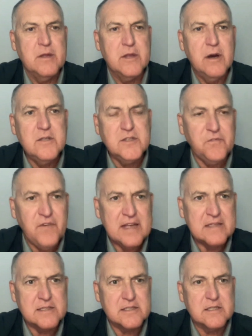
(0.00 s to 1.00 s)
Those
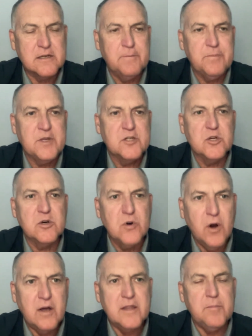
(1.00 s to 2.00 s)
funds should
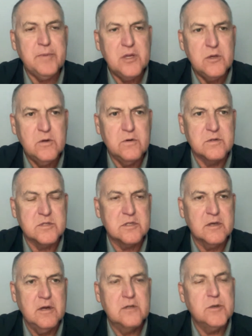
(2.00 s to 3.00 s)
rather be
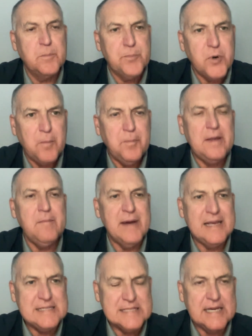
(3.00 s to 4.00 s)
used to properly
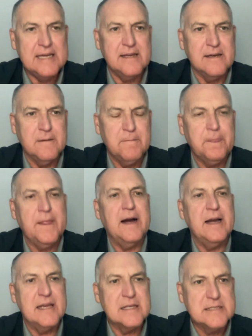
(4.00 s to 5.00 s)
maintain
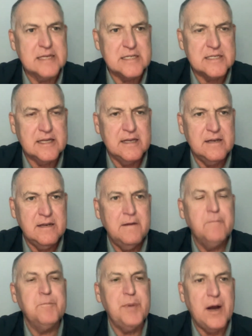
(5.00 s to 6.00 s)
our existing
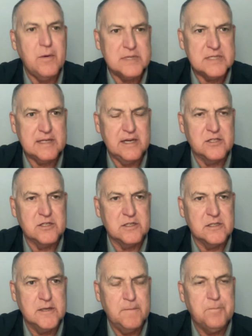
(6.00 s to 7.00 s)
power
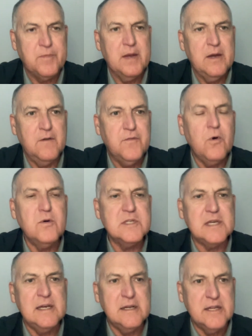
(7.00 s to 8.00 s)
stations. Of course,
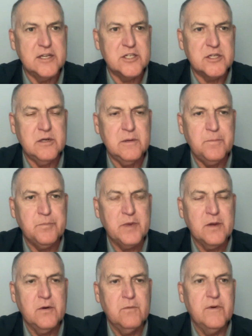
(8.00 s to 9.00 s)
in addition,
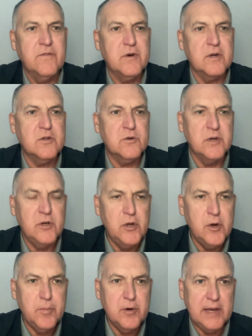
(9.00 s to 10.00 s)
we've got
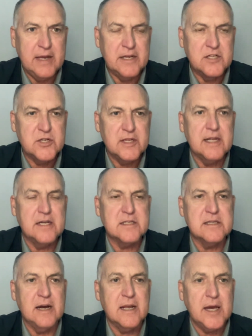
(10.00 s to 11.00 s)
renewable energy that is
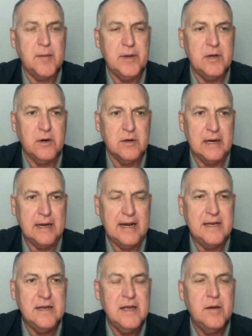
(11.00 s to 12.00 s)
now coming
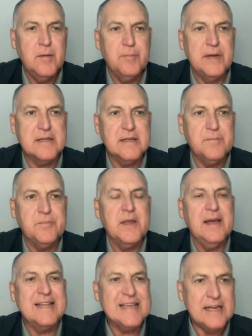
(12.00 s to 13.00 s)
online, but
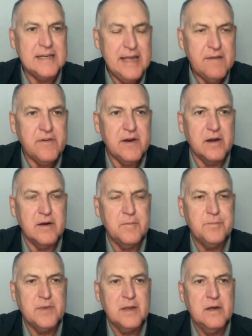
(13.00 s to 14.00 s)
it can never
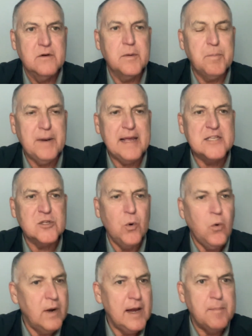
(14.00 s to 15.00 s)
replace
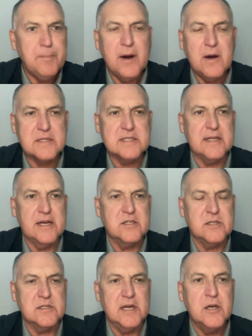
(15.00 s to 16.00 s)
all our power
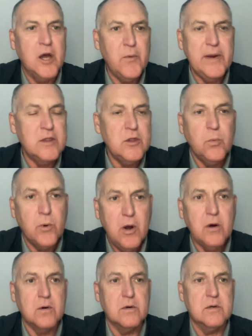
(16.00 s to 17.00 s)
stations. And nowhere in the
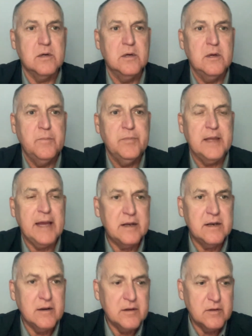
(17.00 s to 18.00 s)
world
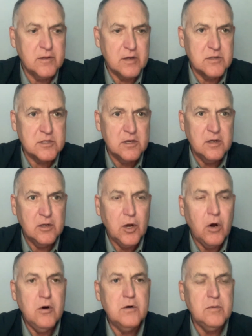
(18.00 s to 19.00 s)
can those
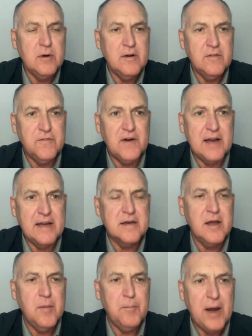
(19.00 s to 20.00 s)
coal-fired
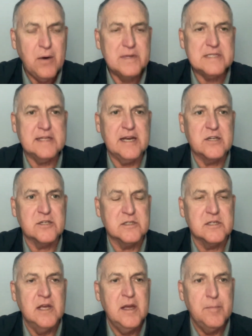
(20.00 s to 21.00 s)
power
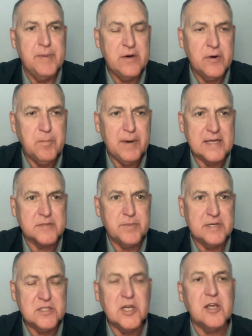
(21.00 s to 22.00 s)
stations be replaced,
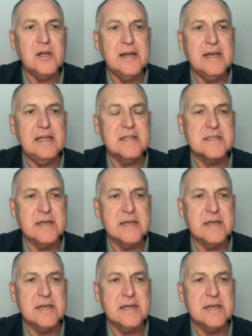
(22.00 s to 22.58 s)
particularly in